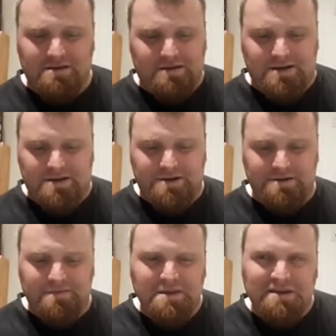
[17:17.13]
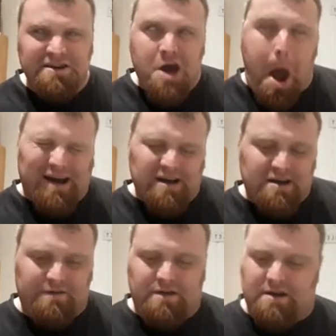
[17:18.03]

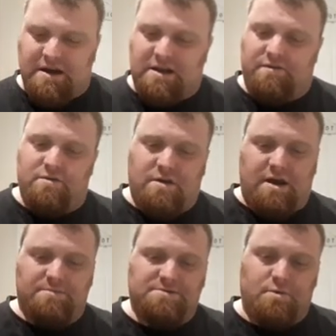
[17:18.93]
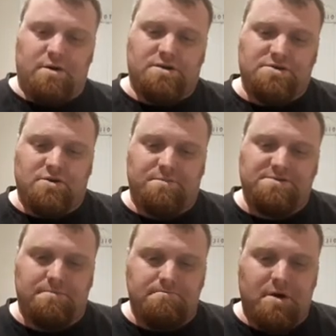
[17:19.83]
If you go to any of your games
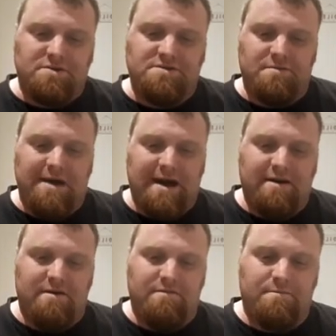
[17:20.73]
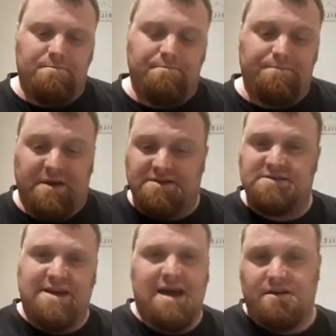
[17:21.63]
workshops, most of them have a
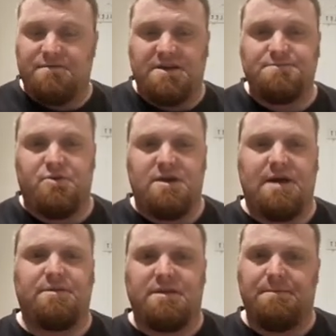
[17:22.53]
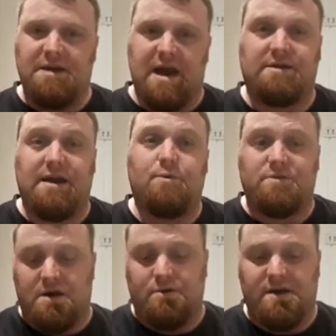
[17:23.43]
stack of these printed out that they've been handing out
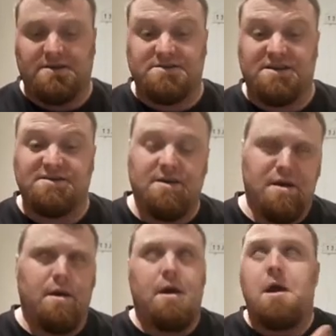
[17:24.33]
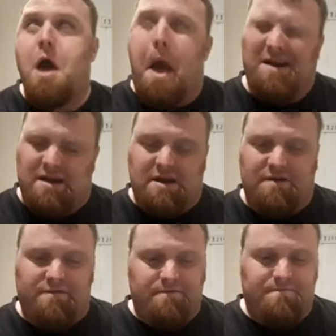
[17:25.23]
with codexes.
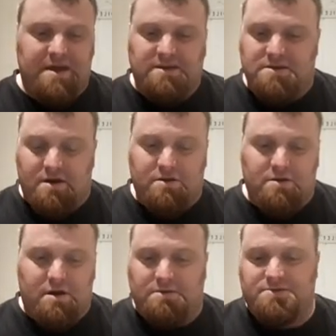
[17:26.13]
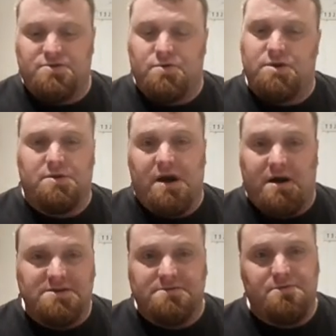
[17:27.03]
If they don't, I'm sure you can
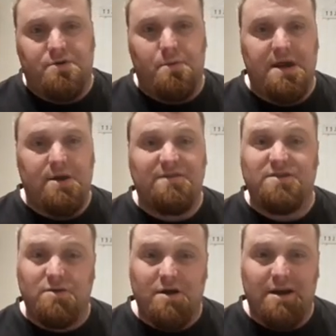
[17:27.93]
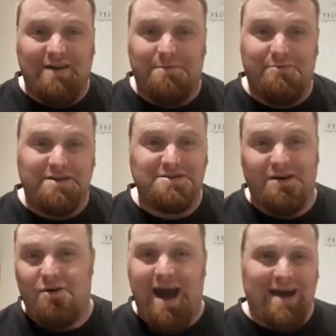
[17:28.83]
ask them to print one out if you don't have a printer
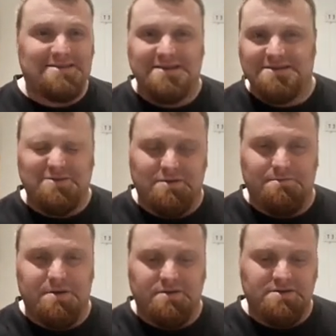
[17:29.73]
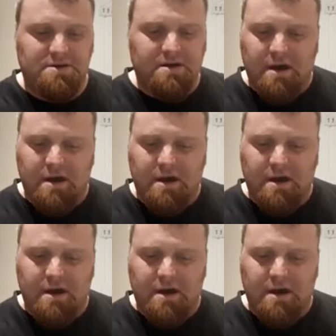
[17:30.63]
or access to a computer.